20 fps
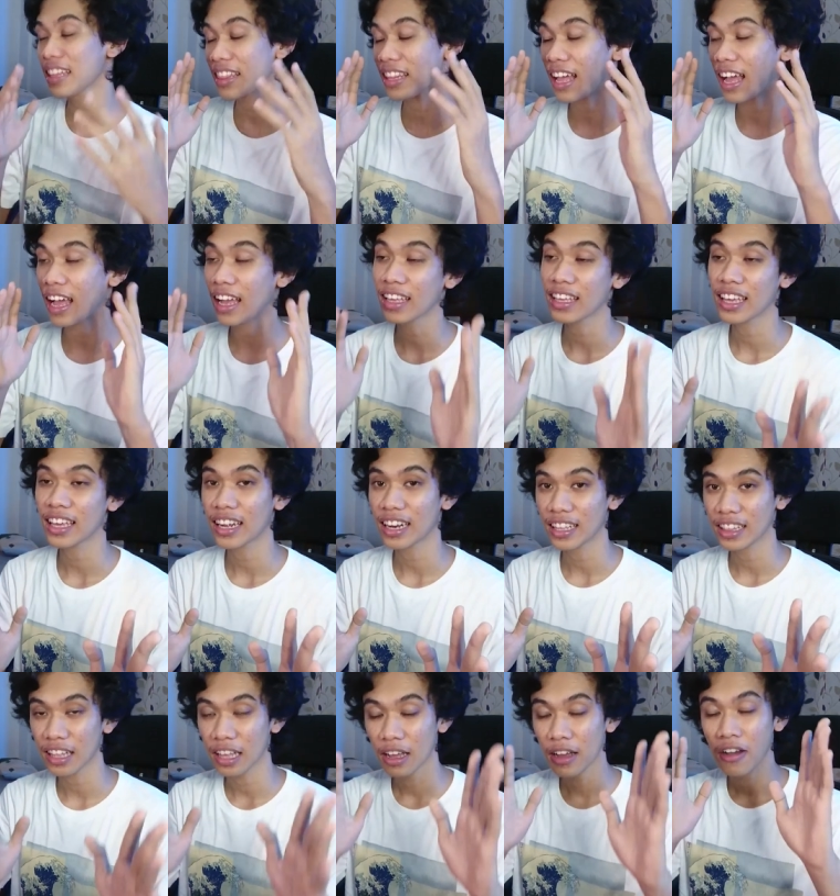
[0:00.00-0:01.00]
it. I get
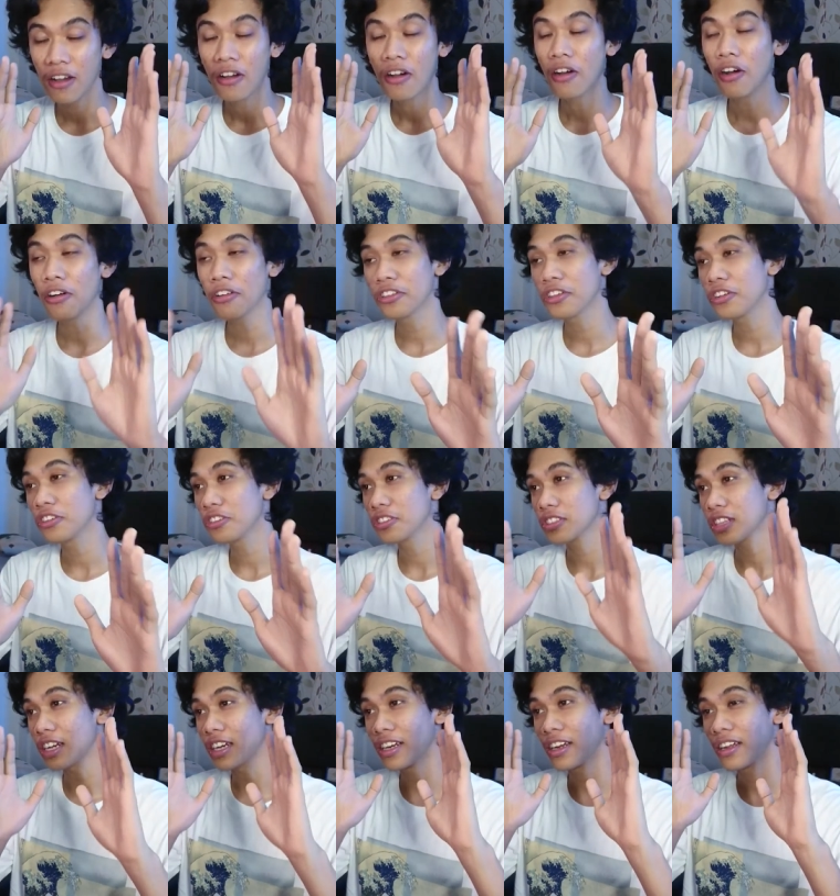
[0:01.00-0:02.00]
it.
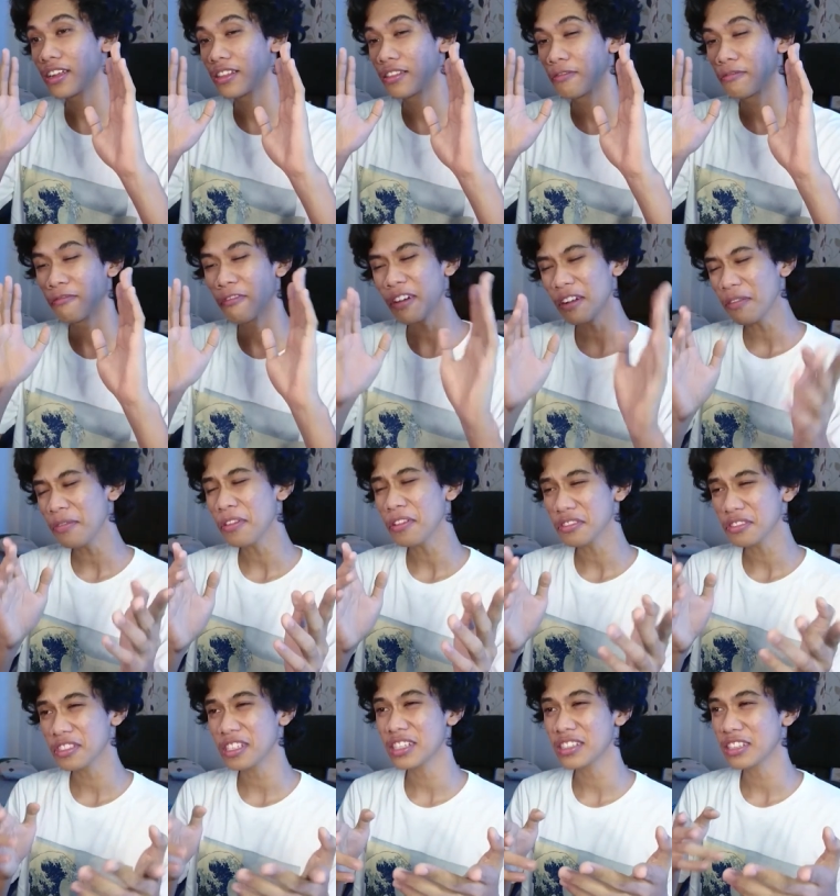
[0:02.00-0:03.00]
Audios are one of
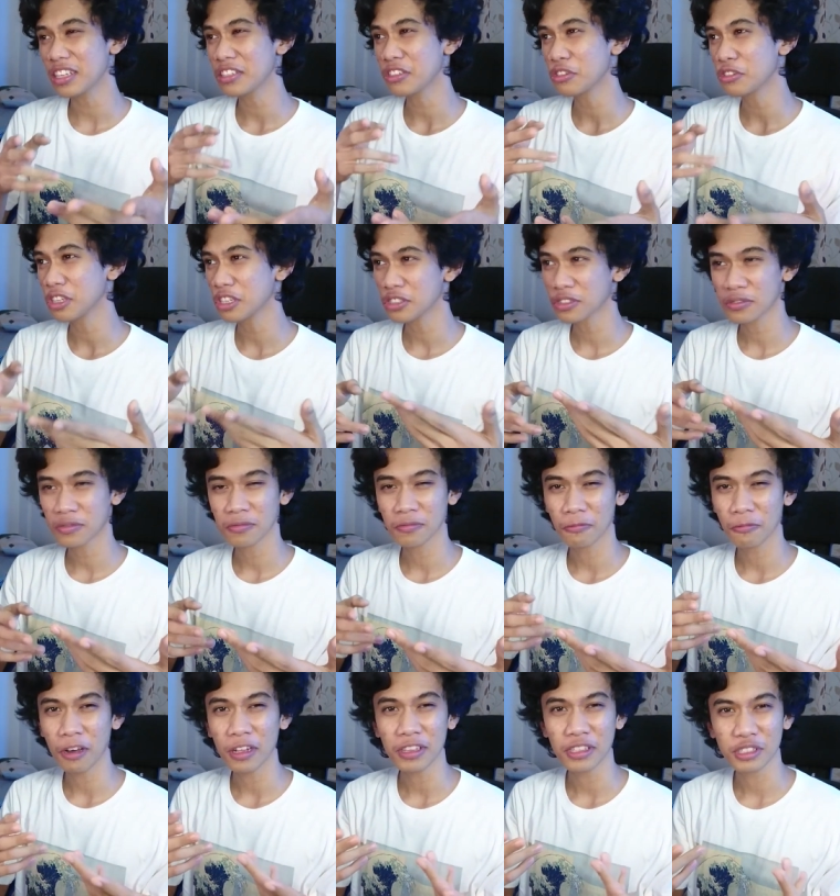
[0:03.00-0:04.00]
those things that you just
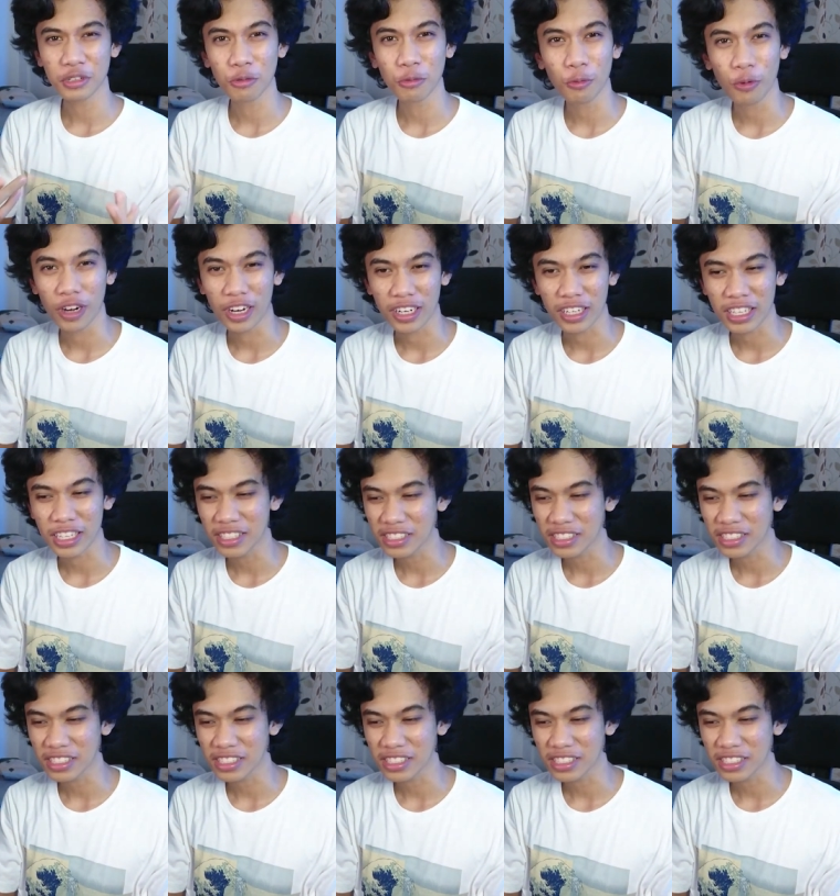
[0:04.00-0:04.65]
want to work.